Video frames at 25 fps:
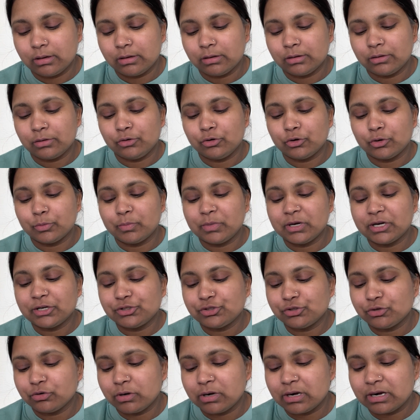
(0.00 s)

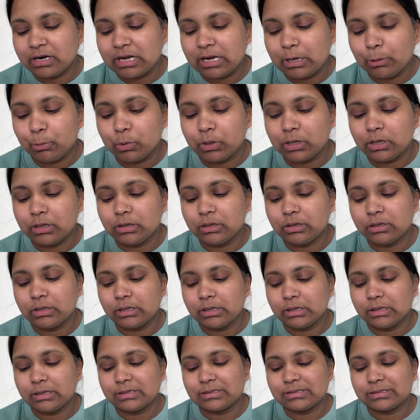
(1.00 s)
level
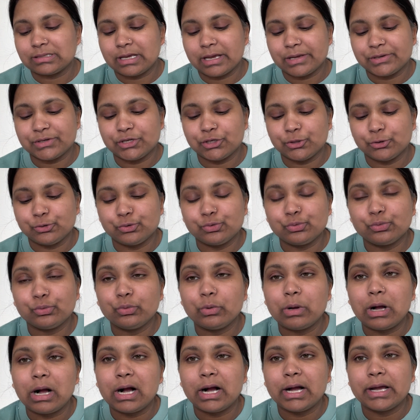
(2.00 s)
is getting too
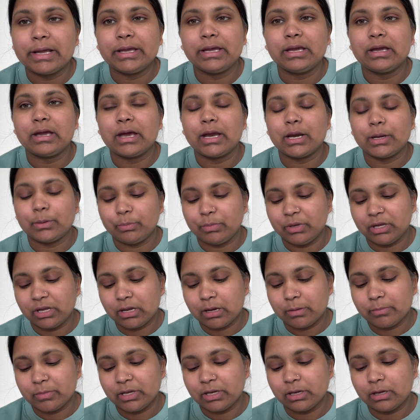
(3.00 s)
high and
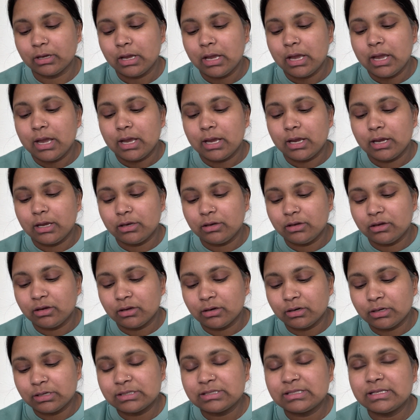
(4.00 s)
becoming
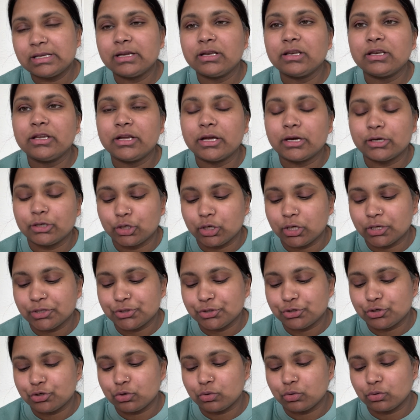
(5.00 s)
increasingly
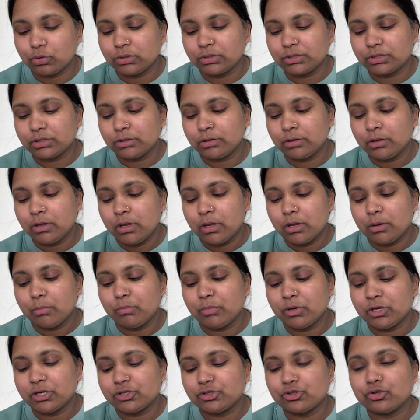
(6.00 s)
uncontrolled
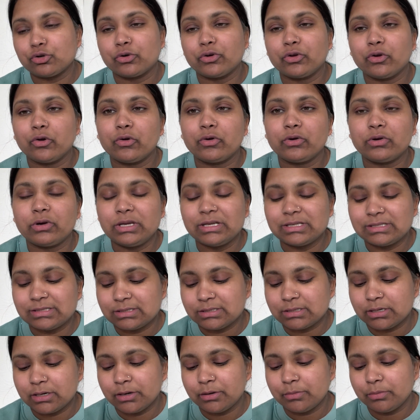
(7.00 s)
based on your
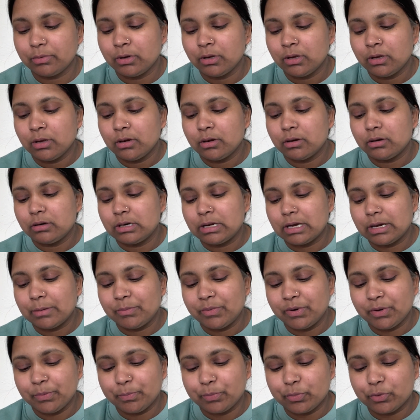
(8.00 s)
recent lab
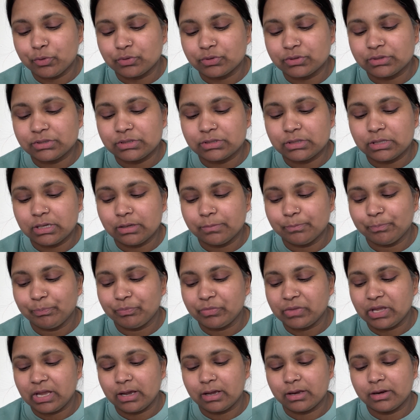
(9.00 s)
reports
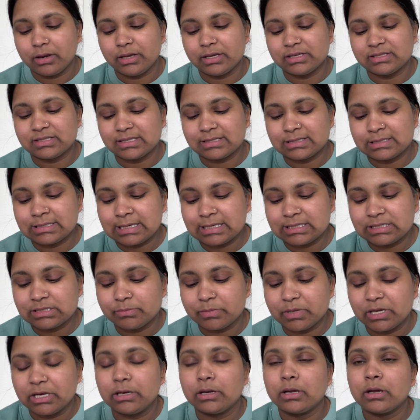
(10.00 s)
and his
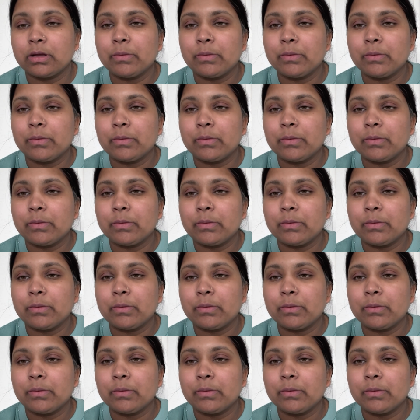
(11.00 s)
assessment.